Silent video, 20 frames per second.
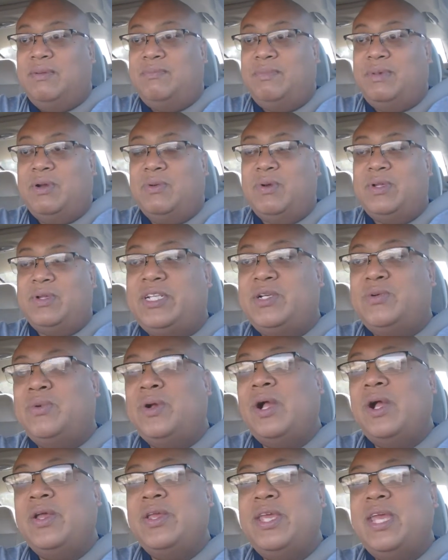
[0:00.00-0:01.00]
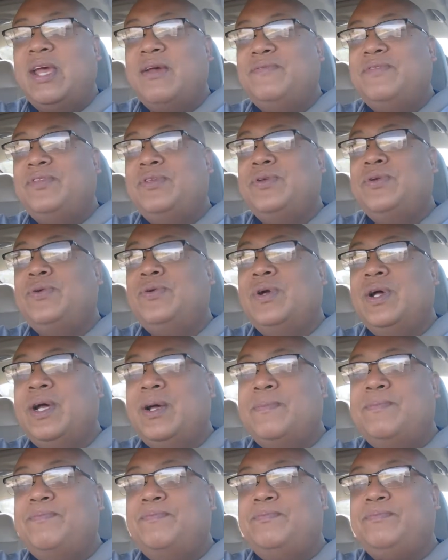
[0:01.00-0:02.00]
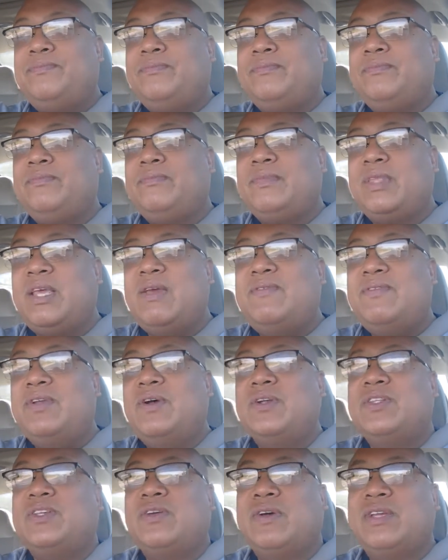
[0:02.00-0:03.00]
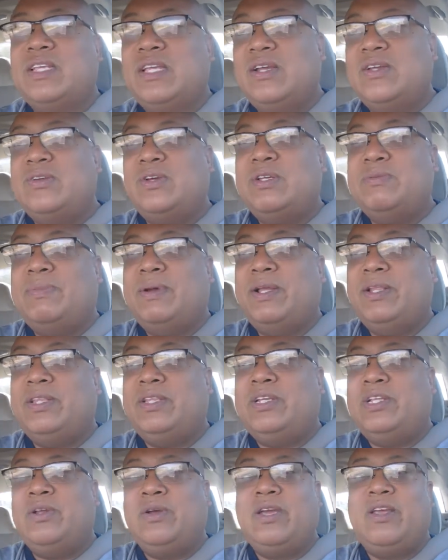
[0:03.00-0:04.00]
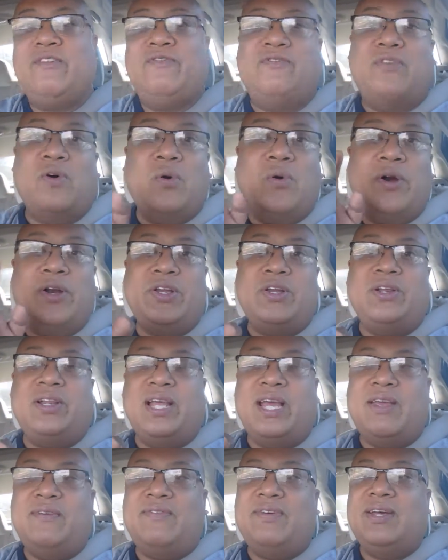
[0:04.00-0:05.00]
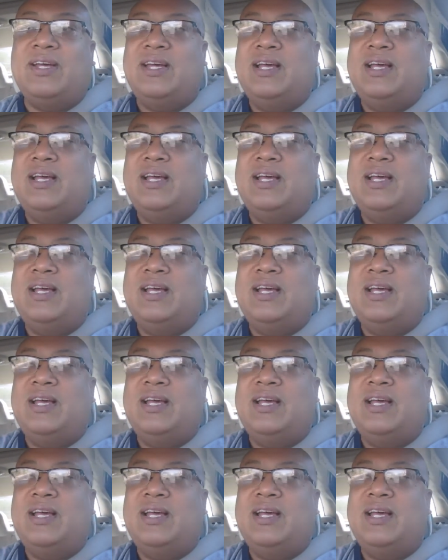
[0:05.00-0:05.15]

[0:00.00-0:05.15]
But in a while, you have to, even though it's always about looking forward in your life,